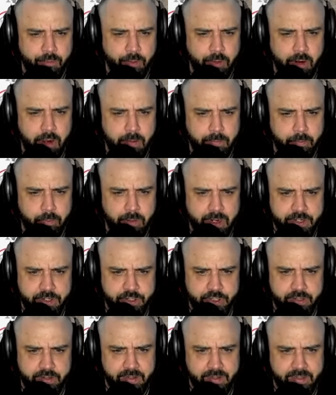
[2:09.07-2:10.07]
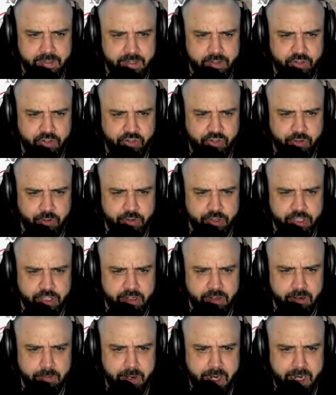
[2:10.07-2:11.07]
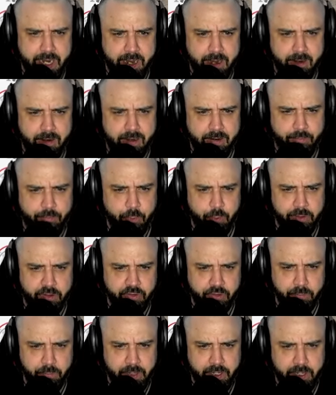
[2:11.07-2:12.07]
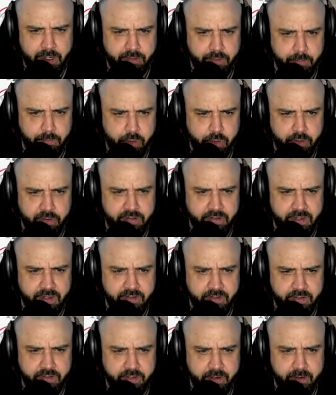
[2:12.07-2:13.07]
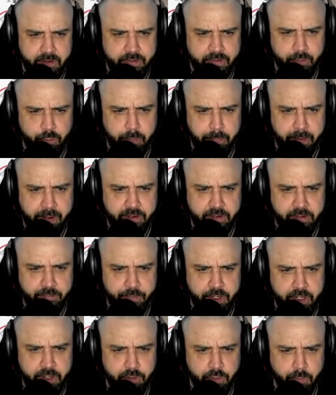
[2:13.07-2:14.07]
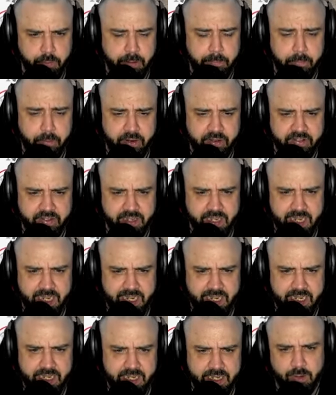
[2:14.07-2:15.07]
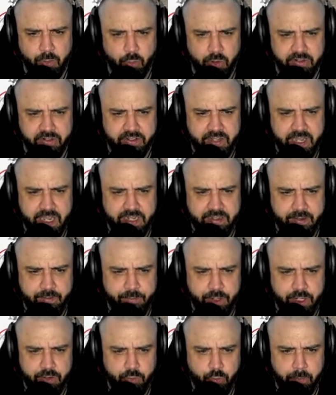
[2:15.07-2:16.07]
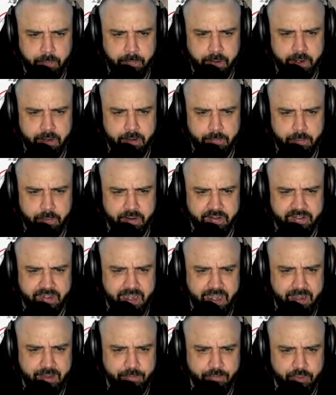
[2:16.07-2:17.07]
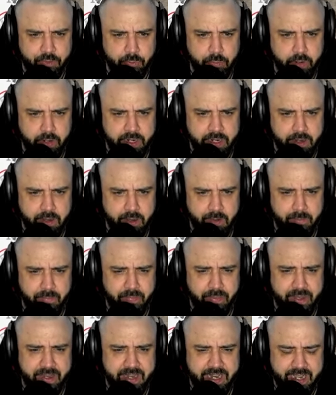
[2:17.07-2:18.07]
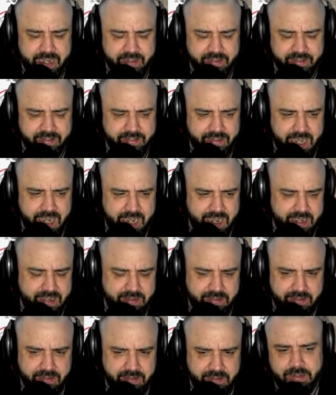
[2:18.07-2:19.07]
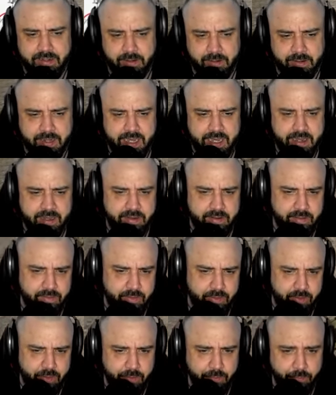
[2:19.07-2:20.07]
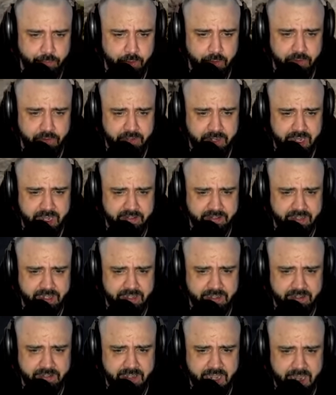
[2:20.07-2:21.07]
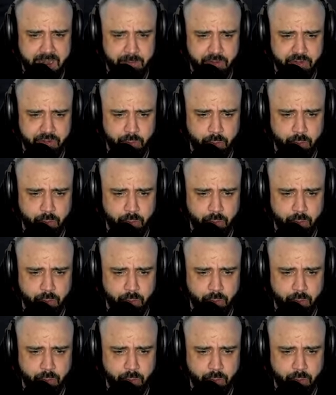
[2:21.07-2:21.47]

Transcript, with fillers: for operation. Then search the nearby area for the supplies and parts necessary to repair the vehicle by pressing E. Once the ATV is repaired, press F to bring up the next task. Okay, so the first task in this game is to